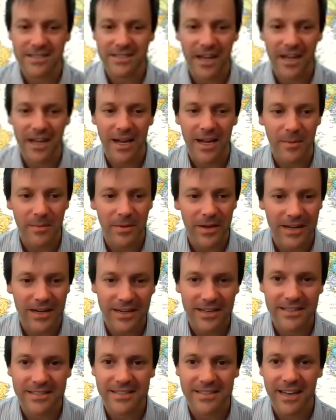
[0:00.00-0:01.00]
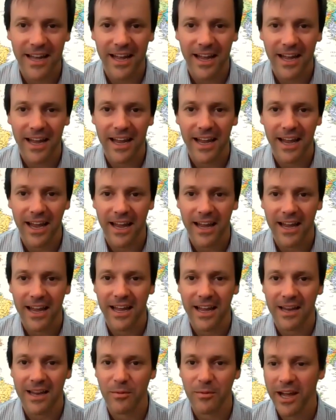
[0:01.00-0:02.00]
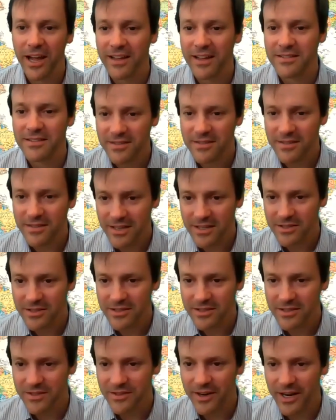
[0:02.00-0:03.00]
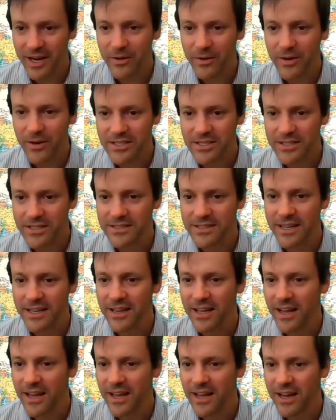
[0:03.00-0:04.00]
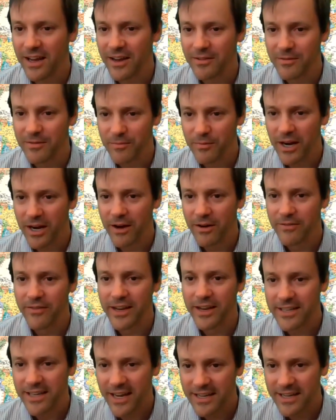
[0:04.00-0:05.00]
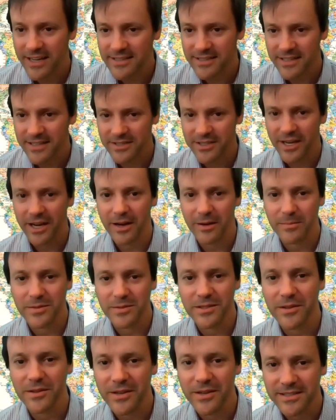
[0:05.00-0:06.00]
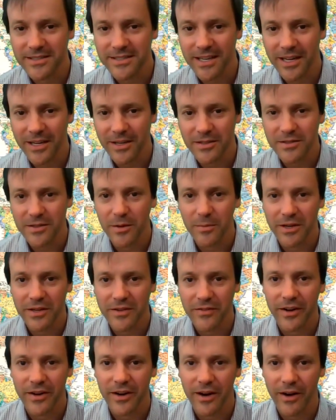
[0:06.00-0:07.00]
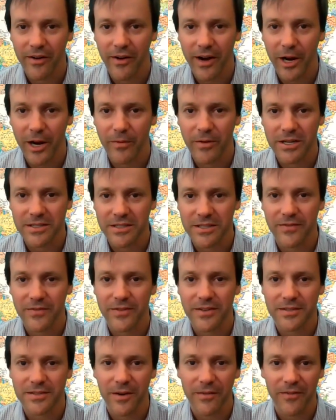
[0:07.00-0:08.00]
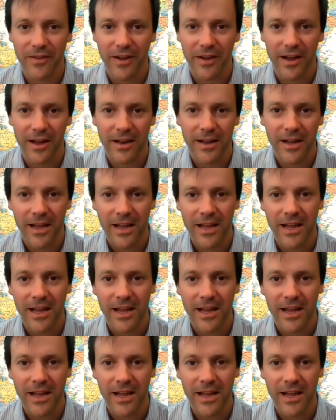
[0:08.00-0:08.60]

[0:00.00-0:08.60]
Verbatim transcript: time here today, and we had such great questions online. Wow, fantastic job, students. Thank you so much for your great questions for Sofyan.